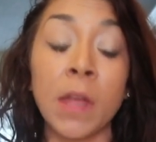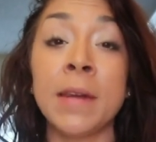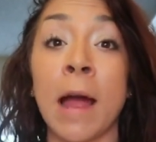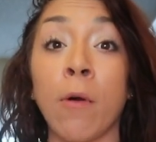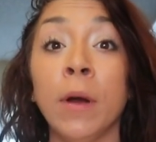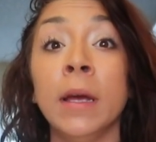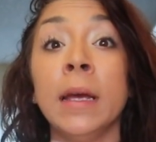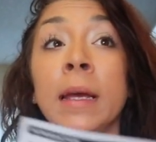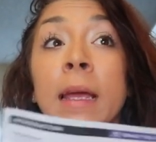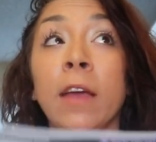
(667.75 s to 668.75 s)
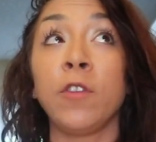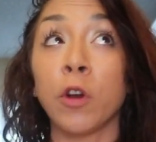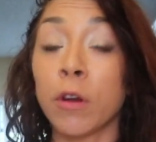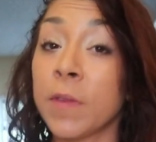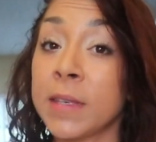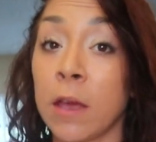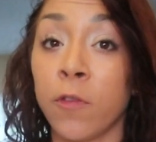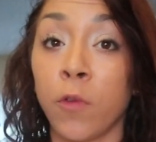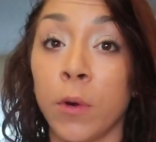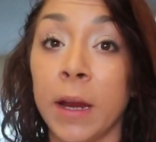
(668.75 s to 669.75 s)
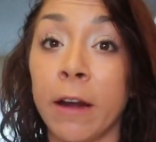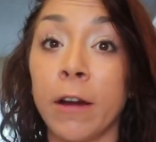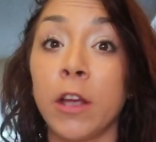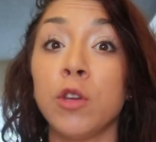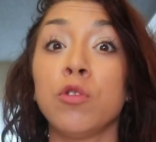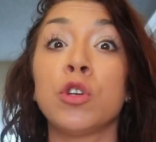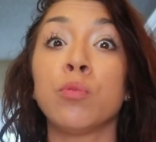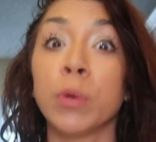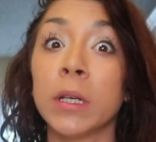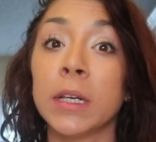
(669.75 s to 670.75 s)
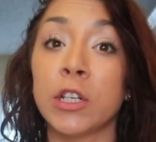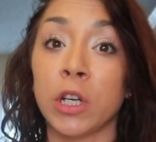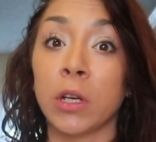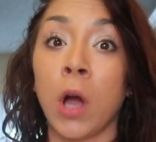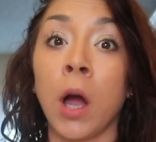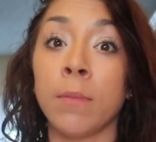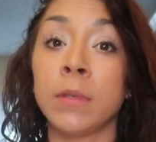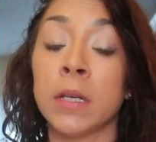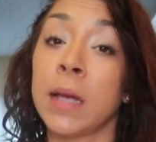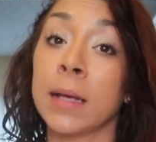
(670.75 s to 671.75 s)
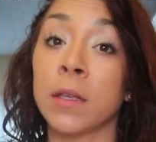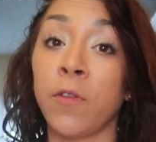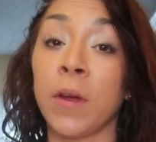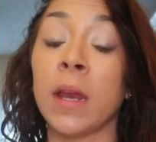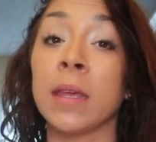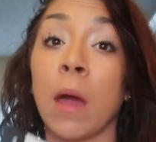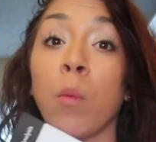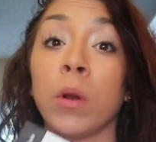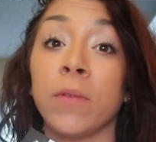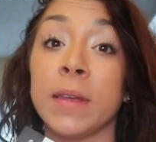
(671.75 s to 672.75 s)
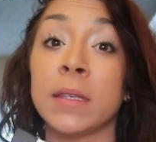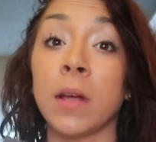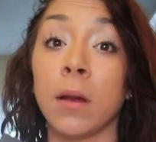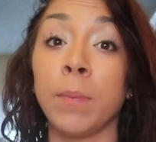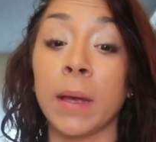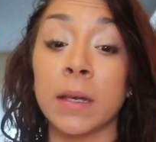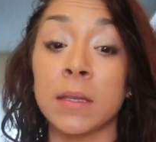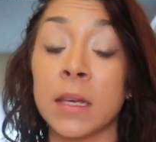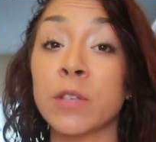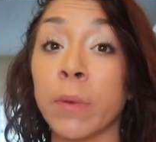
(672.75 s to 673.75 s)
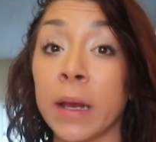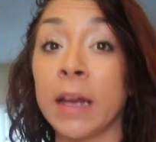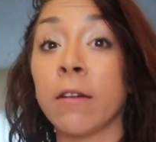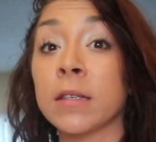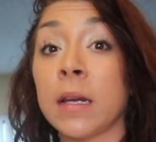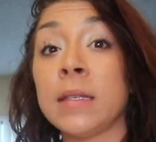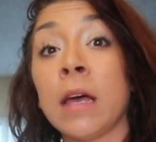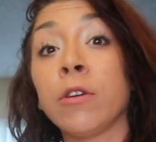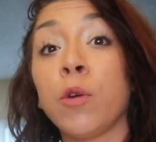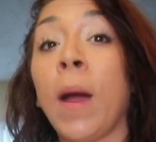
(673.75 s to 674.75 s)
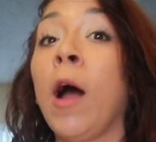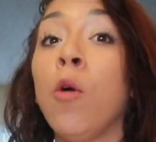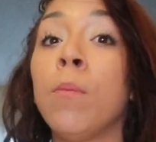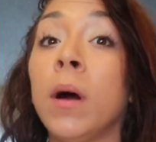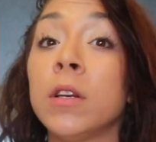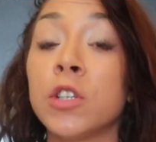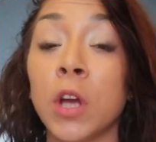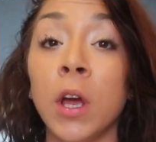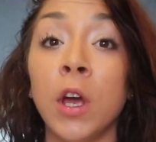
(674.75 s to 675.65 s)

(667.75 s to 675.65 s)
Now, if you're in the South Florida area, you sh really should come to DexaFit and get one of these done because this right here is gonna tell you how much